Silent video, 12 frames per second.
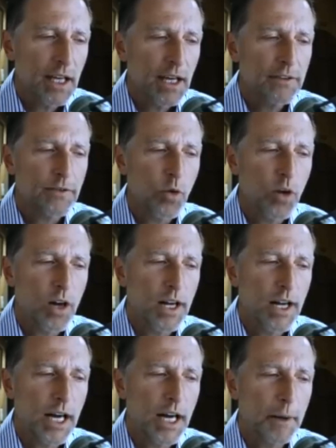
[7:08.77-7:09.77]
for
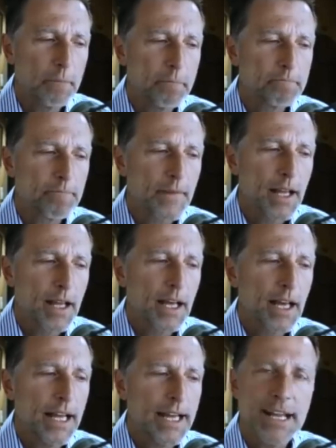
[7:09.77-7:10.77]
an
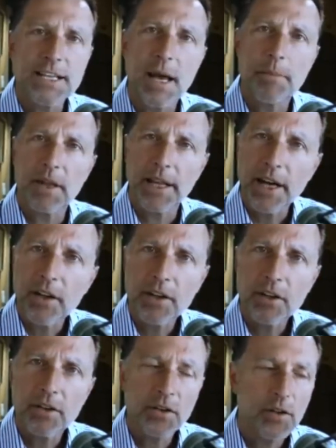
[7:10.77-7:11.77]

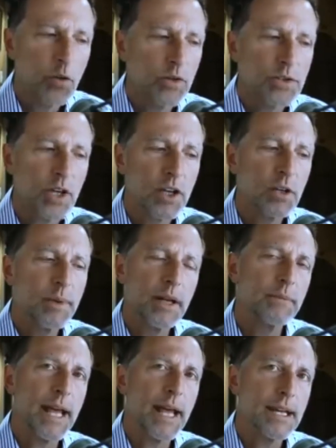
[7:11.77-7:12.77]
anti-malarial, or it could have been
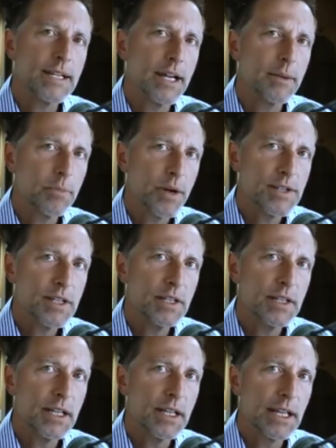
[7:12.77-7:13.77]
an antidepressant
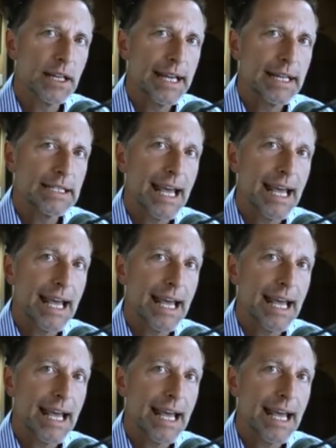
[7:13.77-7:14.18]
in the late